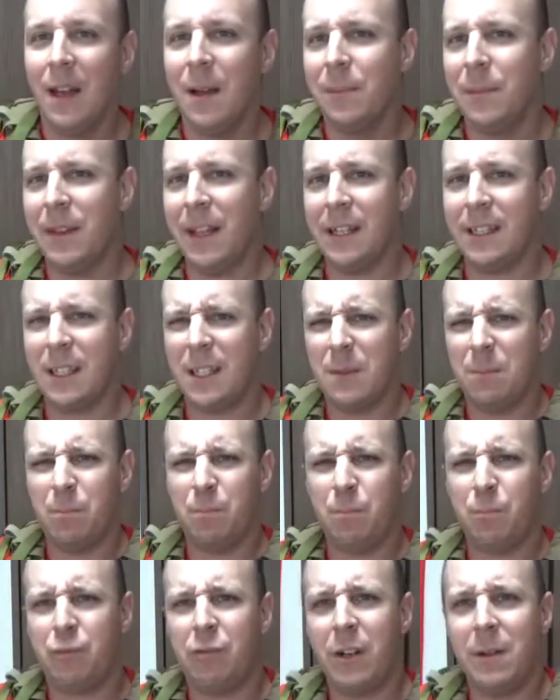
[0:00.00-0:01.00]
But that's
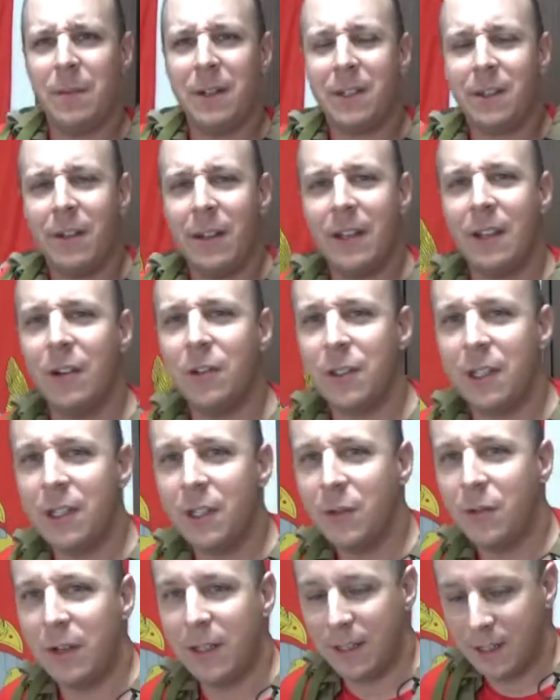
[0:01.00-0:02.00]
pretty much all that goes
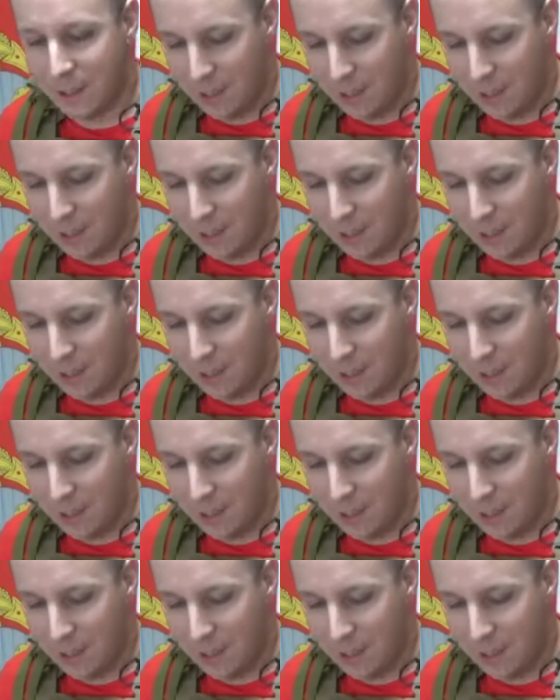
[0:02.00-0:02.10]
into it.